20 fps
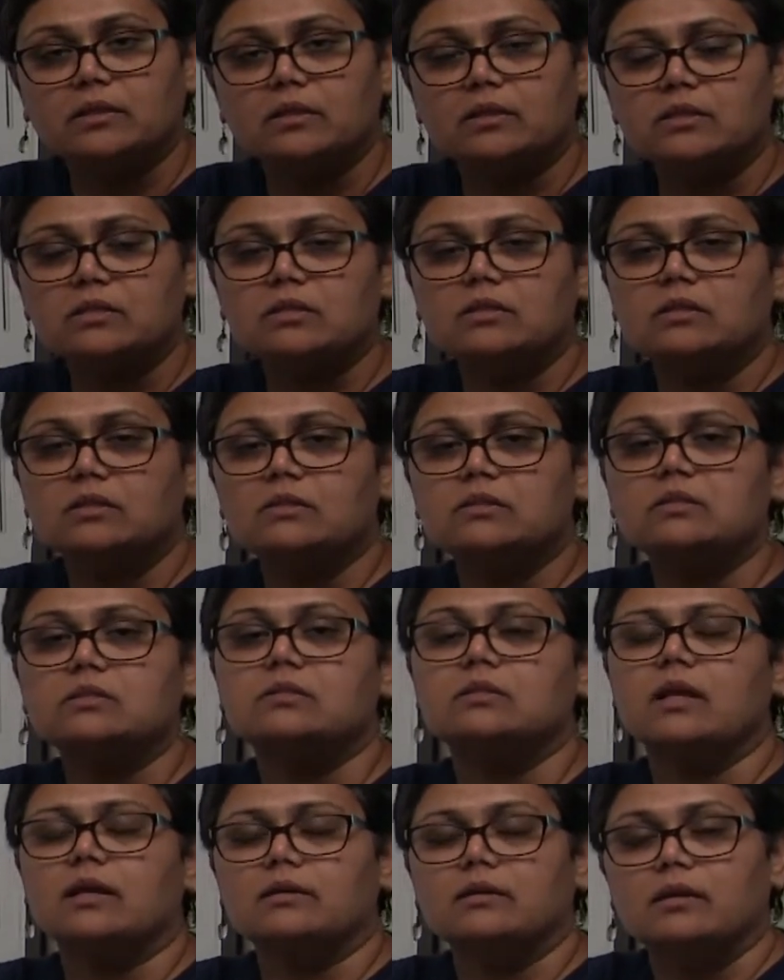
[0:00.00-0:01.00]
the results
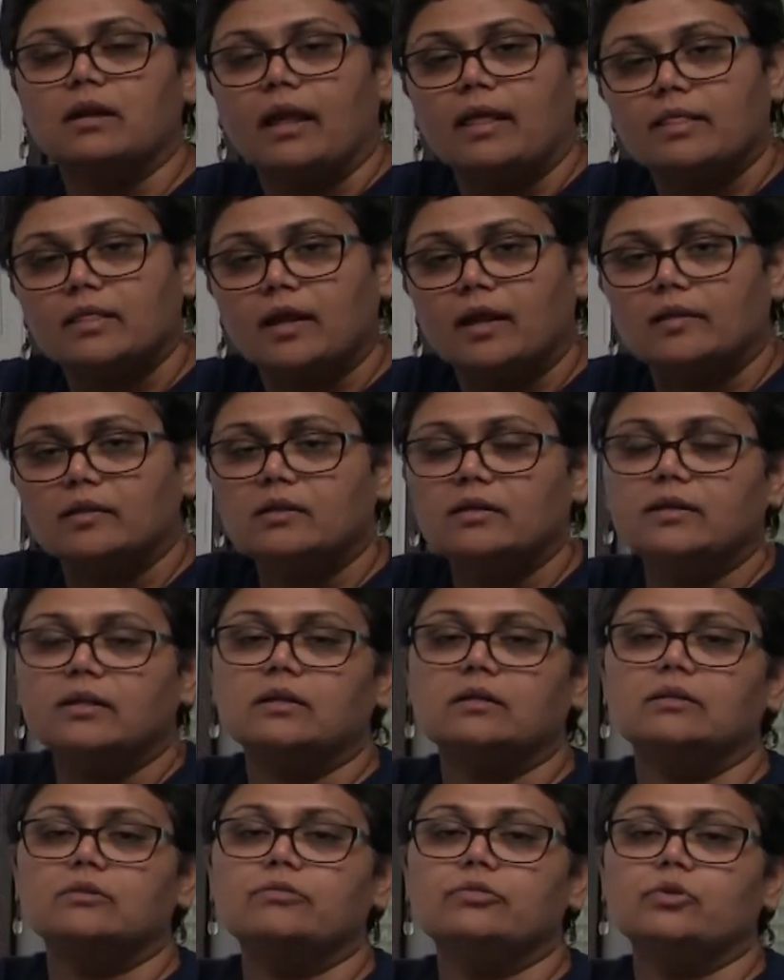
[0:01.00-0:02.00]
that are in the
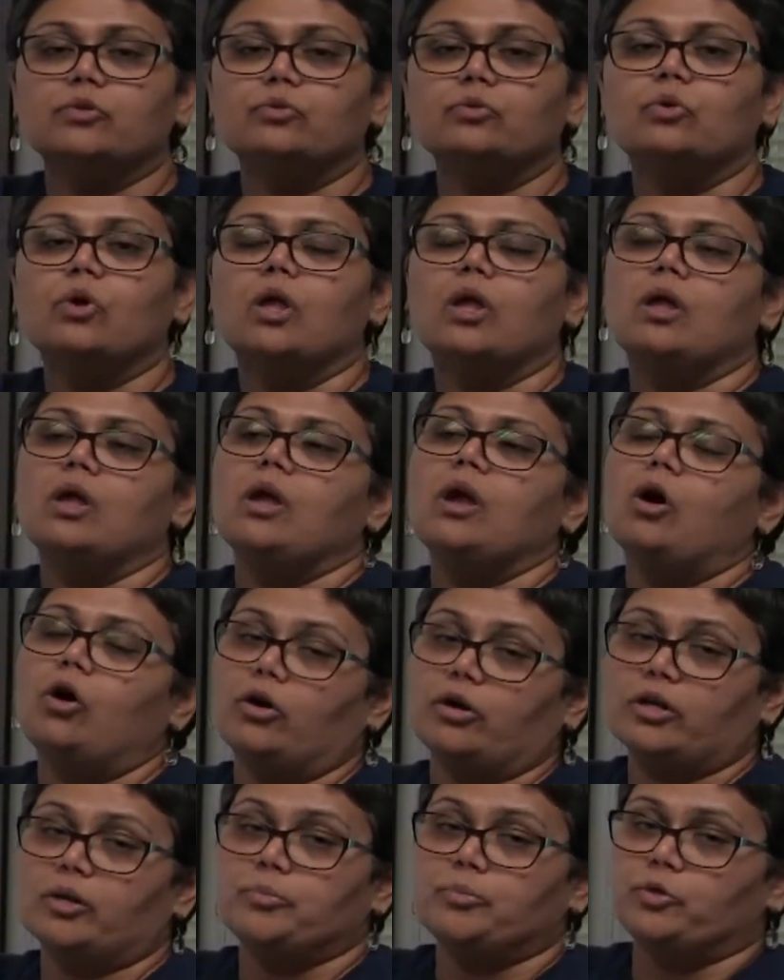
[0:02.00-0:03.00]
analytical view
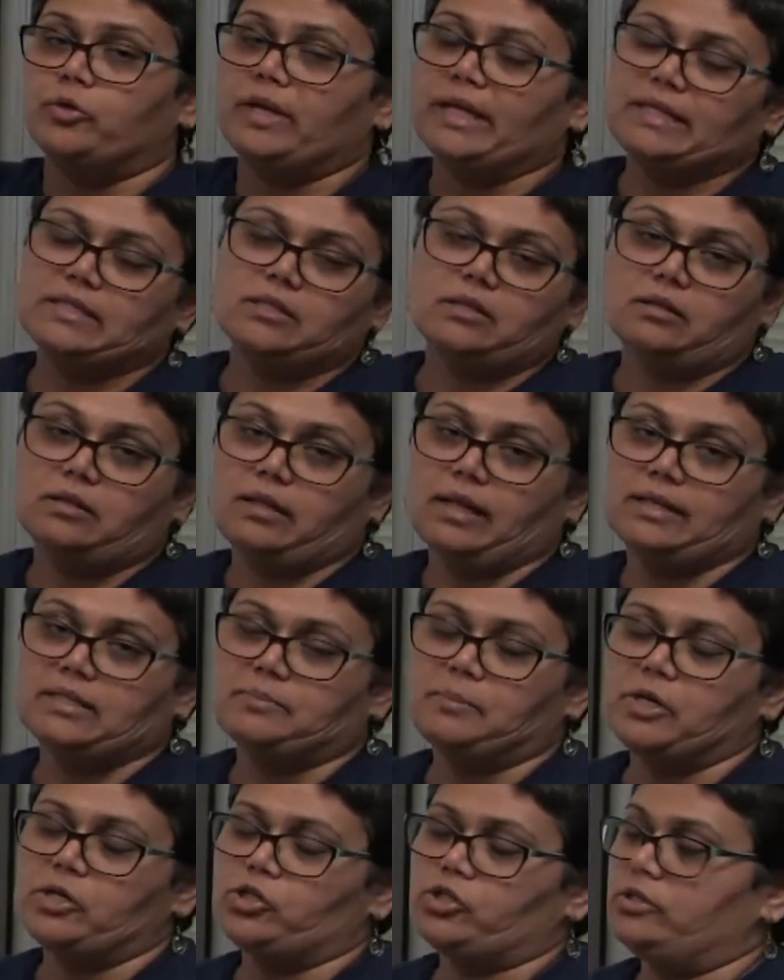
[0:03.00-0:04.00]
or computing certain
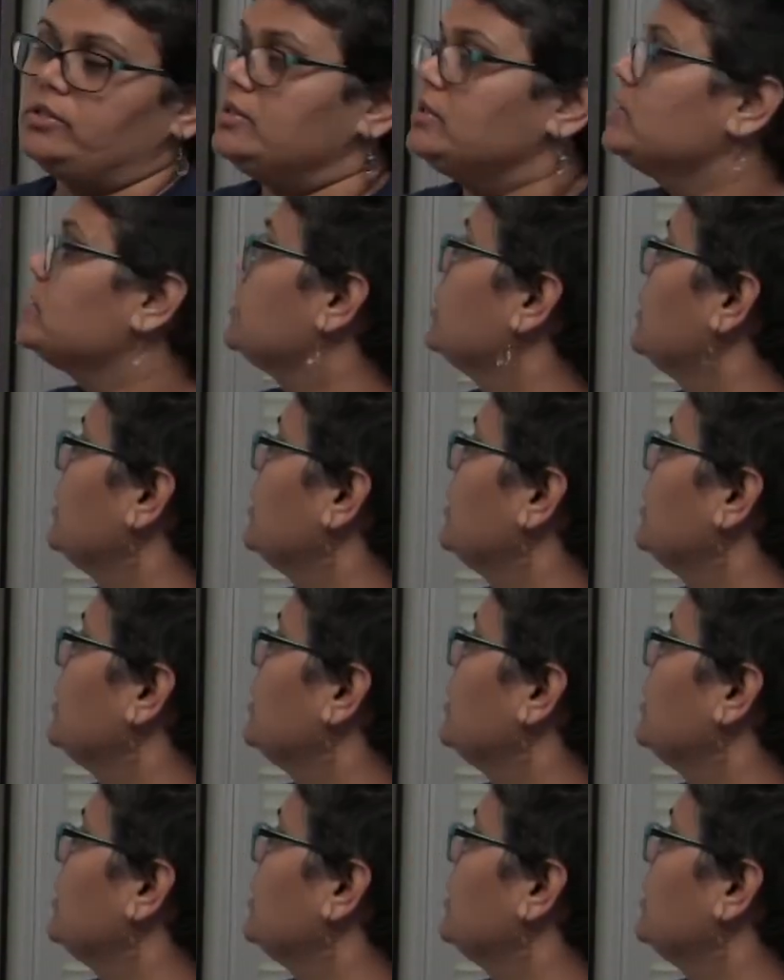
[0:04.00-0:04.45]
expressions.